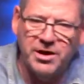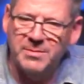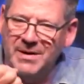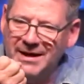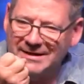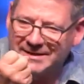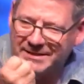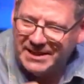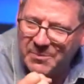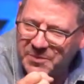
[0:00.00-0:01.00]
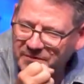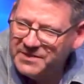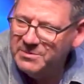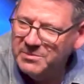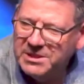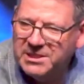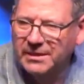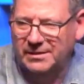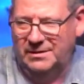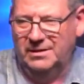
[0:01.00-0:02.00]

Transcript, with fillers: in my depth of submission